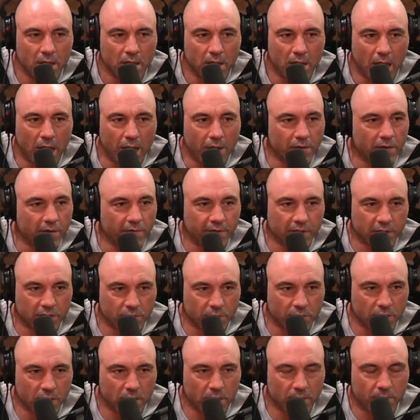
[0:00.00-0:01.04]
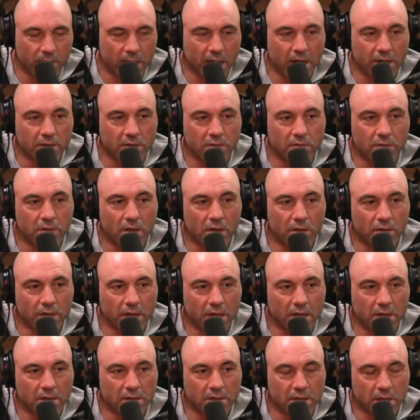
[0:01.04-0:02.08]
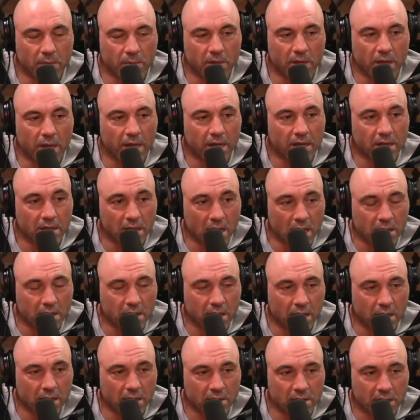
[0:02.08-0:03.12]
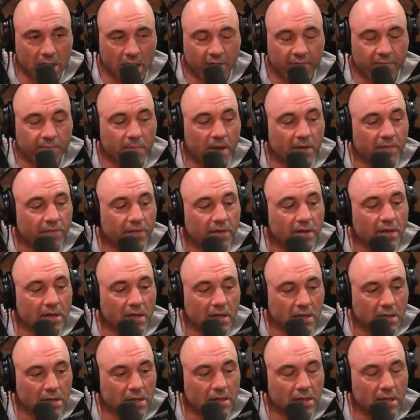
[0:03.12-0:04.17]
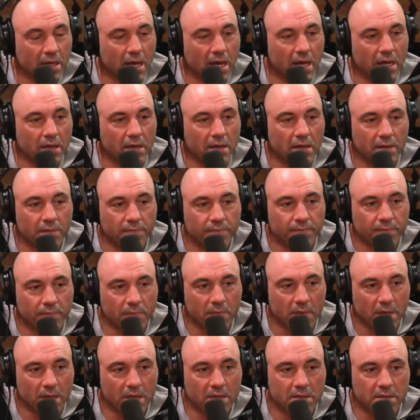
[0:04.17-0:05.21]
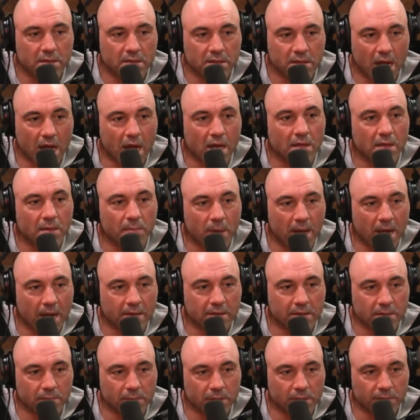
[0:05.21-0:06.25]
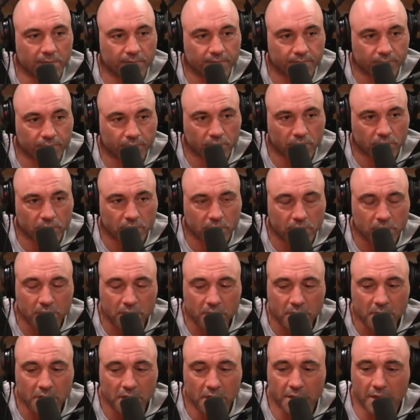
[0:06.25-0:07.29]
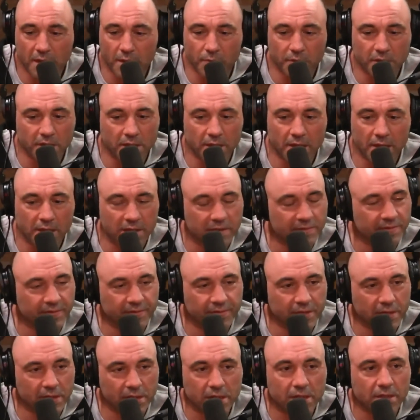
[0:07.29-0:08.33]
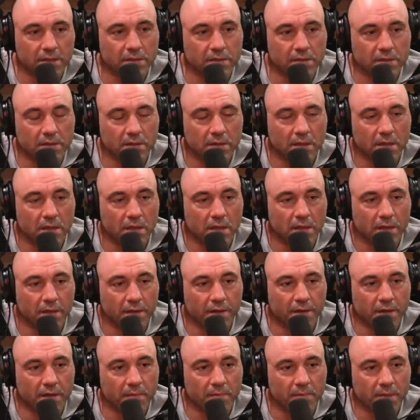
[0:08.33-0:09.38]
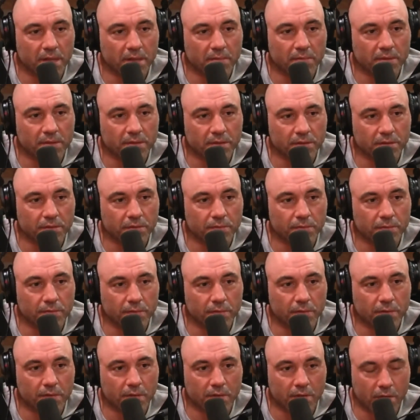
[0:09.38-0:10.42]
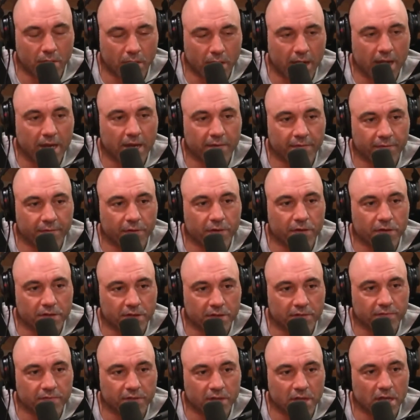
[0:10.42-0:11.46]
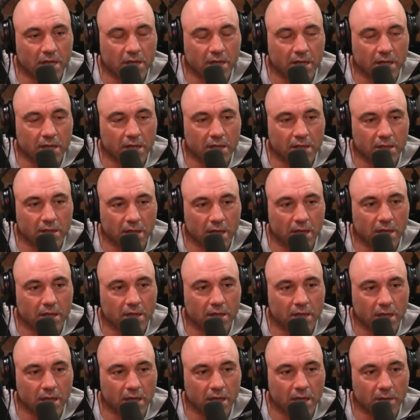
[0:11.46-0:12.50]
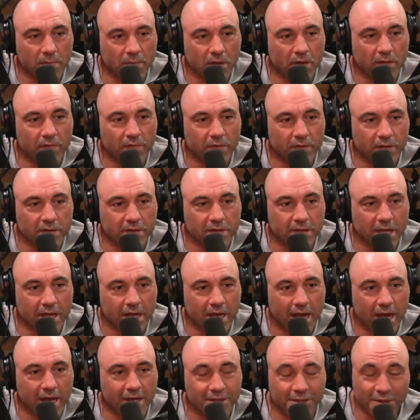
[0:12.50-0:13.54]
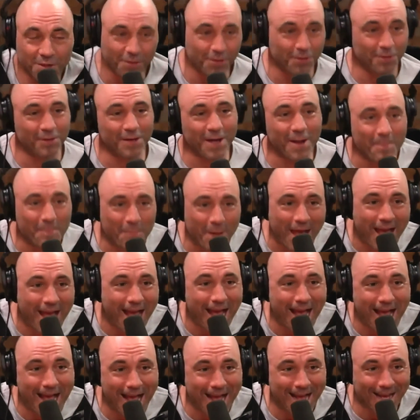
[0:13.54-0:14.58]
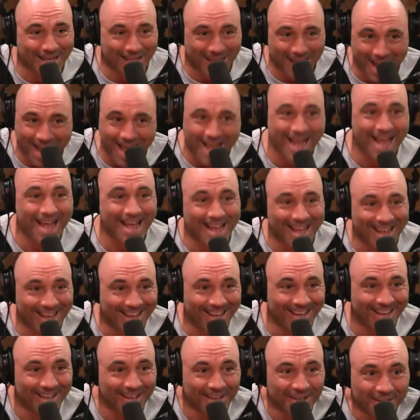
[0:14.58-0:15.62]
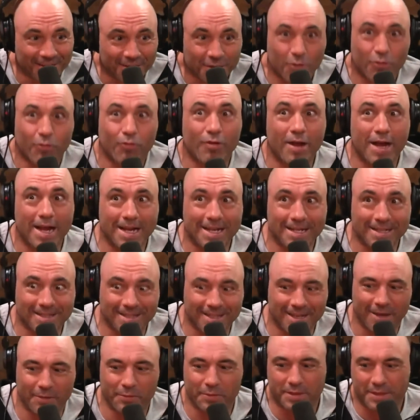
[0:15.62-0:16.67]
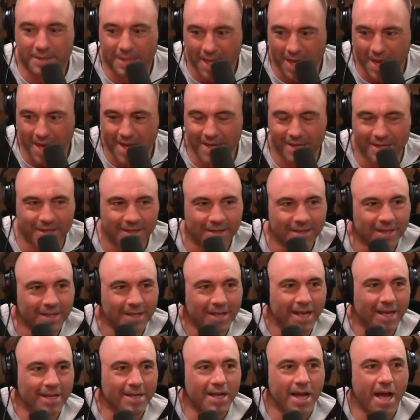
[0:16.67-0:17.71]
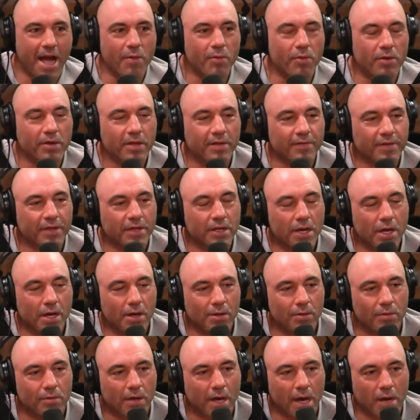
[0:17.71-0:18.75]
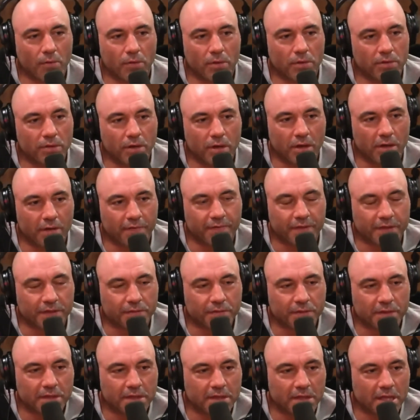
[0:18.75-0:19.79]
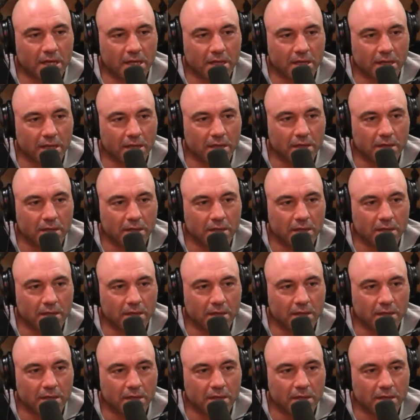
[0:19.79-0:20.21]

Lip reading: I don't know if that's real, but I do know that someone like Duncan, say if my friend Duncan died, it's entirely possible that within the next 50 years, they're going to be able to create a version of Duncan, and Duncan can come over and say, hi, dude, I'm back. Hey, crazy. I was dead. And I won't even know. I won't know if it's really Duncan.